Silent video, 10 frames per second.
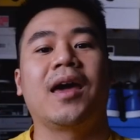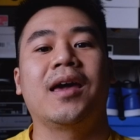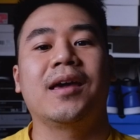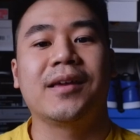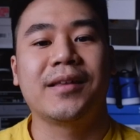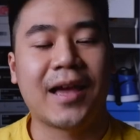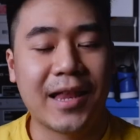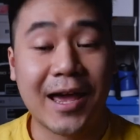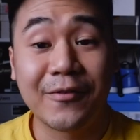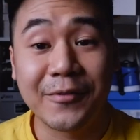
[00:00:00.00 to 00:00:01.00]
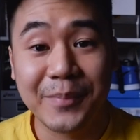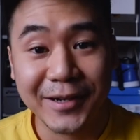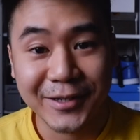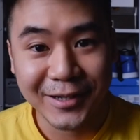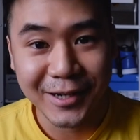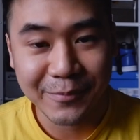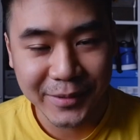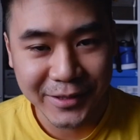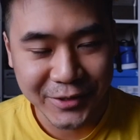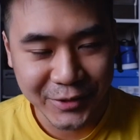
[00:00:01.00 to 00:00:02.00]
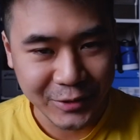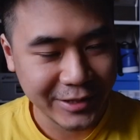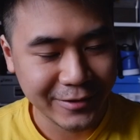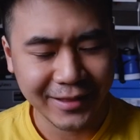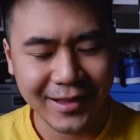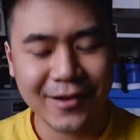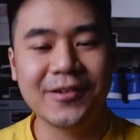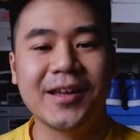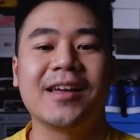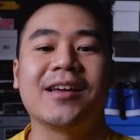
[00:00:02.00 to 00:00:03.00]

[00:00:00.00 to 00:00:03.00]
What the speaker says: and I'll have a picture up in the screen right now.